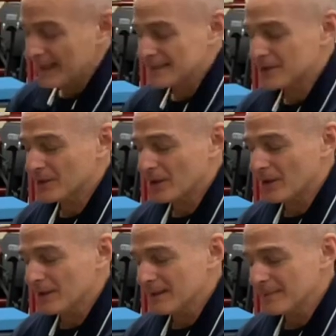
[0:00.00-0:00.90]
And so
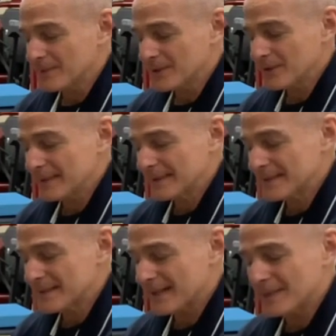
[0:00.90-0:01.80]
all I'm doing
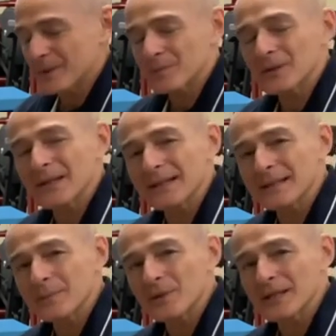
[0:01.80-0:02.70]
is I'm
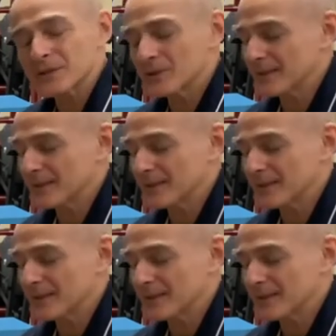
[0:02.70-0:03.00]
applying pressure.